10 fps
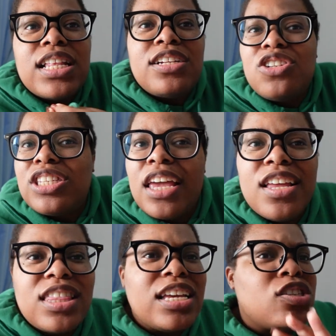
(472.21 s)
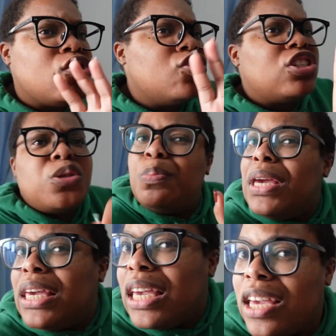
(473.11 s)
that you're saying things and you're just
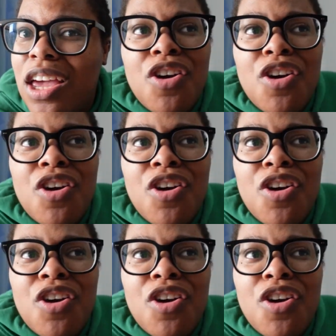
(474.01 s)
speaking.